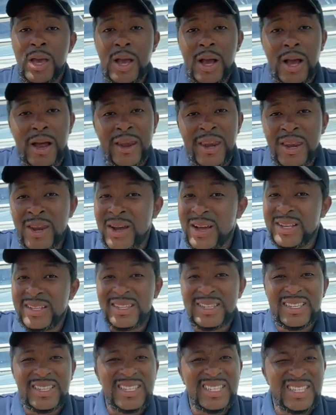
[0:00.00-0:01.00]
a
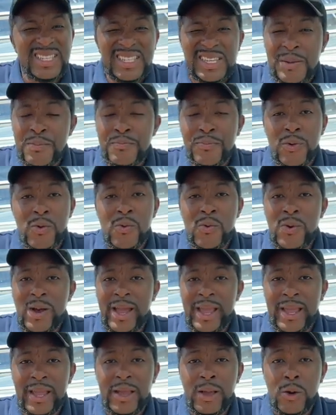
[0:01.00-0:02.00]
nice, simple way,